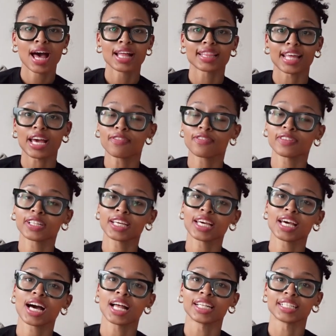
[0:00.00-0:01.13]
thankfully,
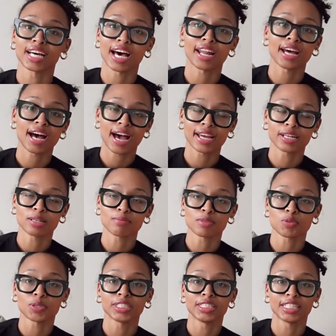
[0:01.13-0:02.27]
a lot of items
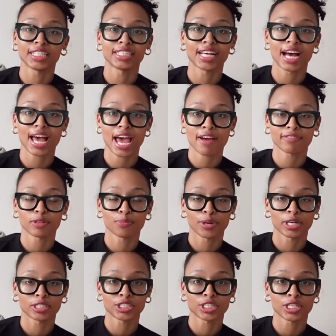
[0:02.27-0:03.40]
we did not have to
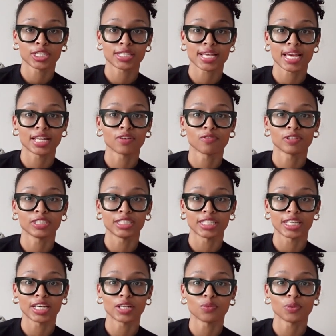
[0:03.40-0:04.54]
purchase, and if we
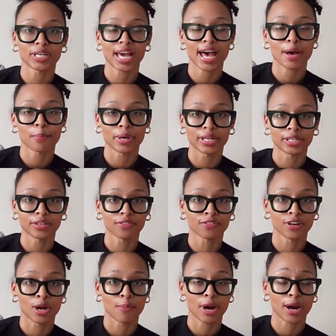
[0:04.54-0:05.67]
did, we had money
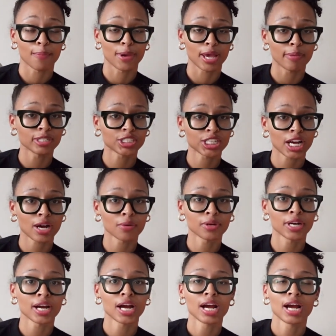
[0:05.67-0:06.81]
from our baby
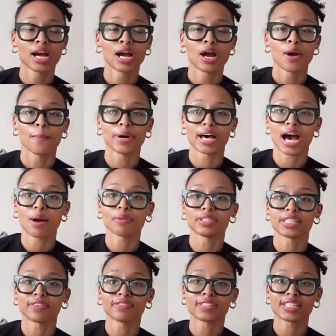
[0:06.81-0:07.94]
shower. But I would
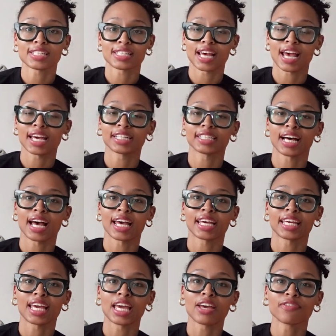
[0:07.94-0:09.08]
definitely say,
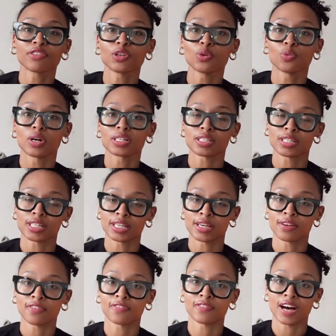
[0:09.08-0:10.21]
like, if you want
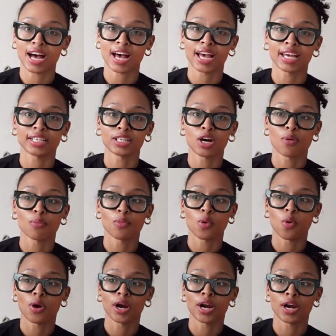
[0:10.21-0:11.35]
to find a
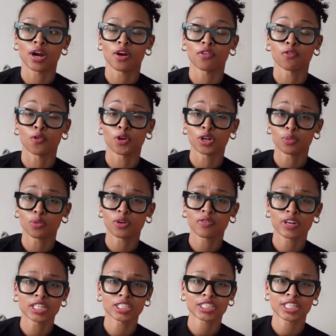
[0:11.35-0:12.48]
more affordable
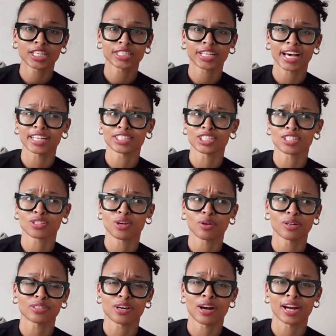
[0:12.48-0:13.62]
version, like, just go
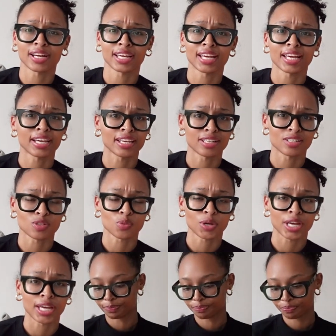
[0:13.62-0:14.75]
to Target and get a
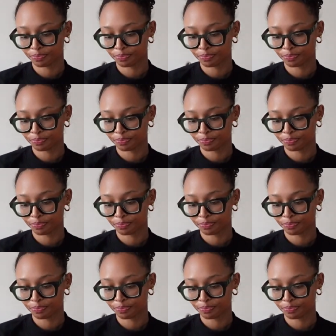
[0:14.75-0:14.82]
swing.